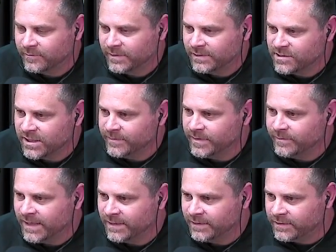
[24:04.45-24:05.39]
I mean, Jamie
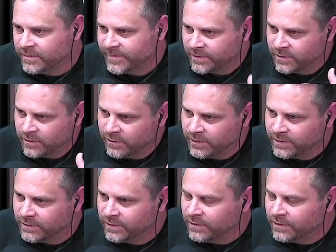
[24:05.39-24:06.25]
Bailey come out of Hurricane.